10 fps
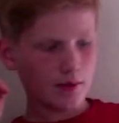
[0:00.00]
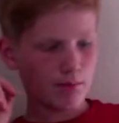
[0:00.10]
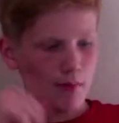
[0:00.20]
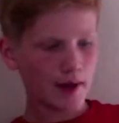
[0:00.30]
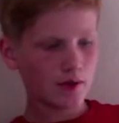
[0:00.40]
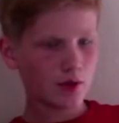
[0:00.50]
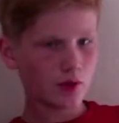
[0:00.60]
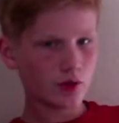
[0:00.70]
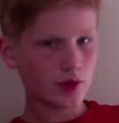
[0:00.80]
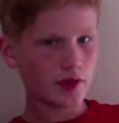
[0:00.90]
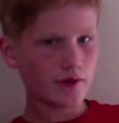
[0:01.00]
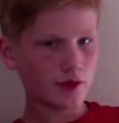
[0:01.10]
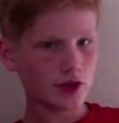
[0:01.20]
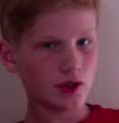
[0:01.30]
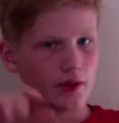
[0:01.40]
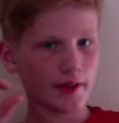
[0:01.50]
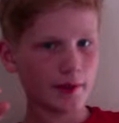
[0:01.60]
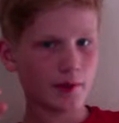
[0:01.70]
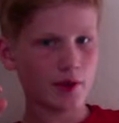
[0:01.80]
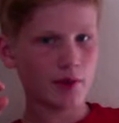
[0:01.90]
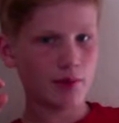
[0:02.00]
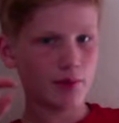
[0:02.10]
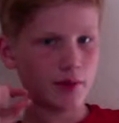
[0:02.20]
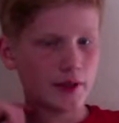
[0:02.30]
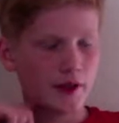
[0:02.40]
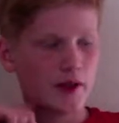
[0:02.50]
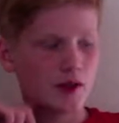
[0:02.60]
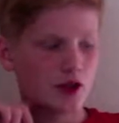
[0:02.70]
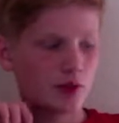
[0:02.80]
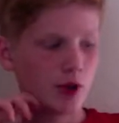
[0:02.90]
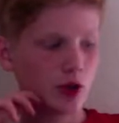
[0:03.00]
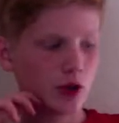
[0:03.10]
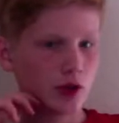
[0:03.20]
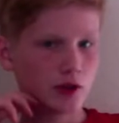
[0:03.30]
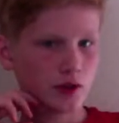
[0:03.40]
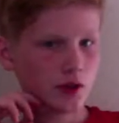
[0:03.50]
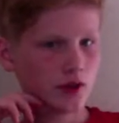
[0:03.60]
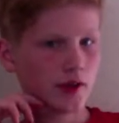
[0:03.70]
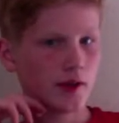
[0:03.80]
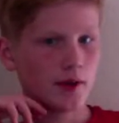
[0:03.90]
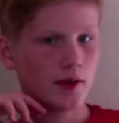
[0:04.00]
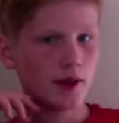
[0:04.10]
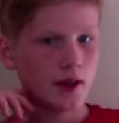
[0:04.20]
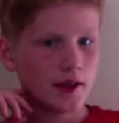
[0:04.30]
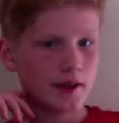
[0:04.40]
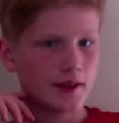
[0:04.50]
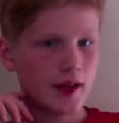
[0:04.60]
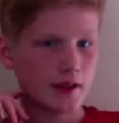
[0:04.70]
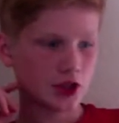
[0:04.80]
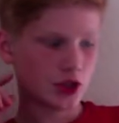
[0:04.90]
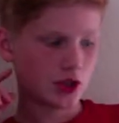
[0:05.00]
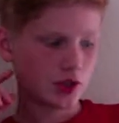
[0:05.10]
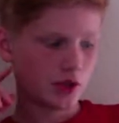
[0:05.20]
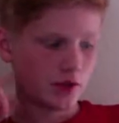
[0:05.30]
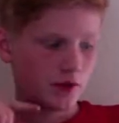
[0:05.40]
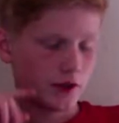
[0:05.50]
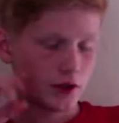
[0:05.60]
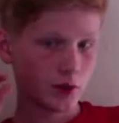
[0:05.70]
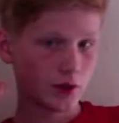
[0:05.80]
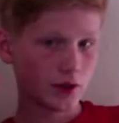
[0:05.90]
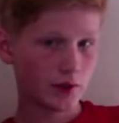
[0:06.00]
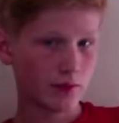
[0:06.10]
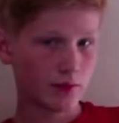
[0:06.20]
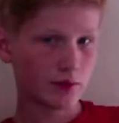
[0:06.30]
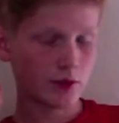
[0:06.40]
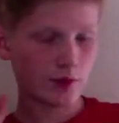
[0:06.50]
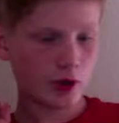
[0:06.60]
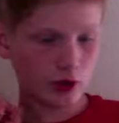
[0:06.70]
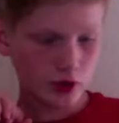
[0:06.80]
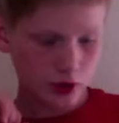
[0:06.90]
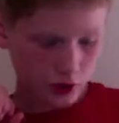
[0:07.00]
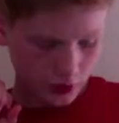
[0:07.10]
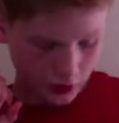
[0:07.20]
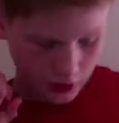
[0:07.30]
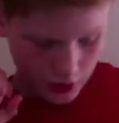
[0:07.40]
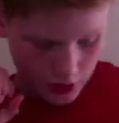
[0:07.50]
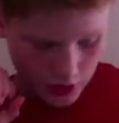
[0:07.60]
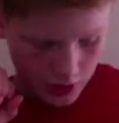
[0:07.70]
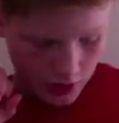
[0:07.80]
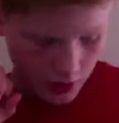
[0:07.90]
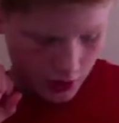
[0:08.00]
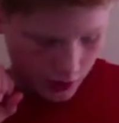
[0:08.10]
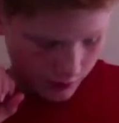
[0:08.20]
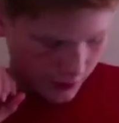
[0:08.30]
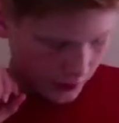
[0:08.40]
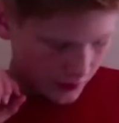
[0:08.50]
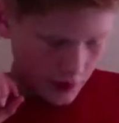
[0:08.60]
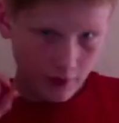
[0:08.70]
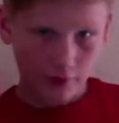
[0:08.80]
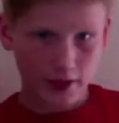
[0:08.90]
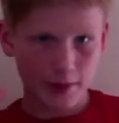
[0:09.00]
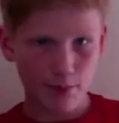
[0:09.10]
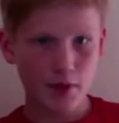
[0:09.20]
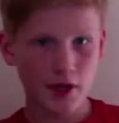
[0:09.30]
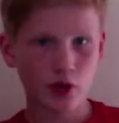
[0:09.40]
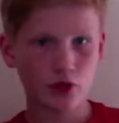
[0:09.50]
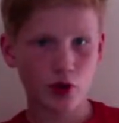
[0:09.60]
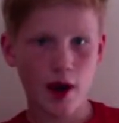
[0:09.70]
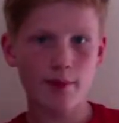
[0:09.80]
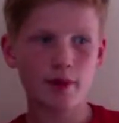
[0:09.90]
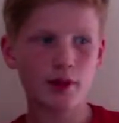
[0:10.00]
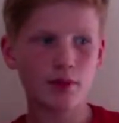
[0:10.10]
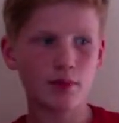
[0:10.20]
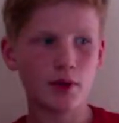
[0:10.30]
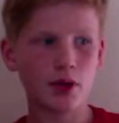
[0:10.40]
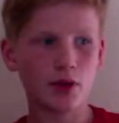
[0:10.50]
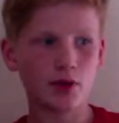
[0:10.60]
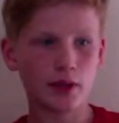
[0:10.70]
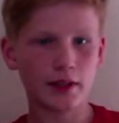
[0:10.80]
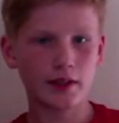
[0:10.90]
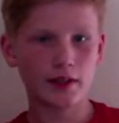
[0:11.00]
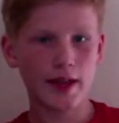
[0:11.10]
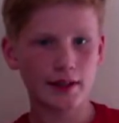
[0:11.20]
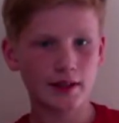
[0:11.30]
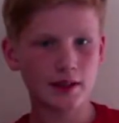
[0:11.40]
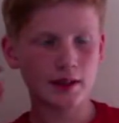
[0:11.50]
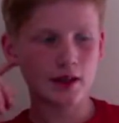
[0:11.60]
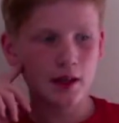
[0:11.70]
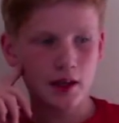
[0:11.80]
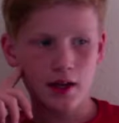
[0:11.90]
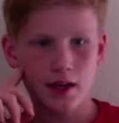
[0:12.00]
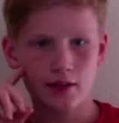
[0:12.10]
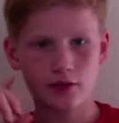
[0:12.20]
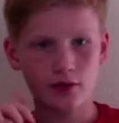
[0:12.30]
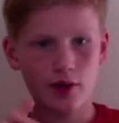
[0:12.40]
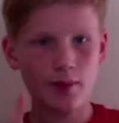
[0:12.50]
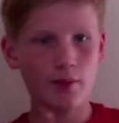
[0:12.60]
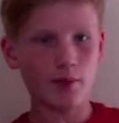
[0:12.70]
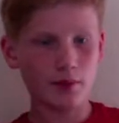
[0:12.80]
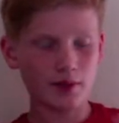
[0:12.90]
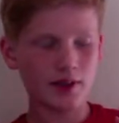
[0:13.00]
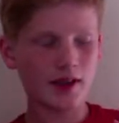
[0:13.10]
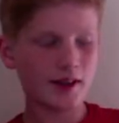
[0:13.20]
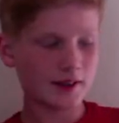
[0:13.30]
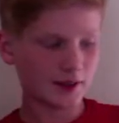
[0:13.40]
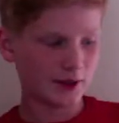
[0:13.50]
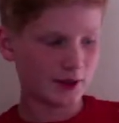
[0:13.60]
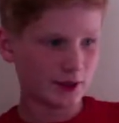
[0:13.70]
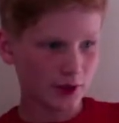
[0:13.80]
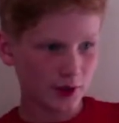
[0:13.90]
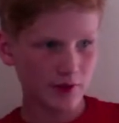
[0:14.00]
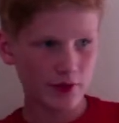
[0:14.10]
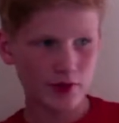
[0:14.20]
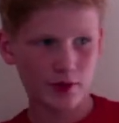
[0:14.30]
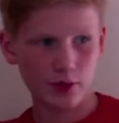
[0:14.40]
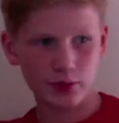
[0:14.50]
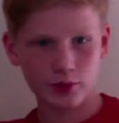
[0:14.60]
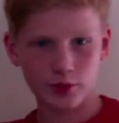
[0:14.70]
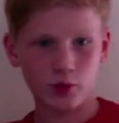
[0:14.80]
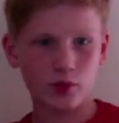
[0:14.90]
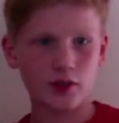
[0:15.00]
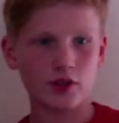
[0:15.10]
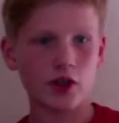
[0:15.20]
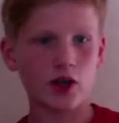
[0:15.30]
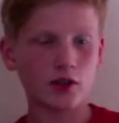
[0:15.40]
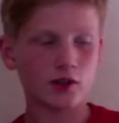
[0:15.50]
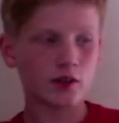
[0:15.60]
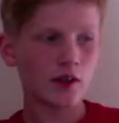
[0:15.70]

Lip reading: micro creek fishing. I'm going to be taking the small hooks and trying to catch fish with the smaller hooks instead of minnow trapping, minnow casting. And I'm going to tell you, sorry for the interruptions with the dogs.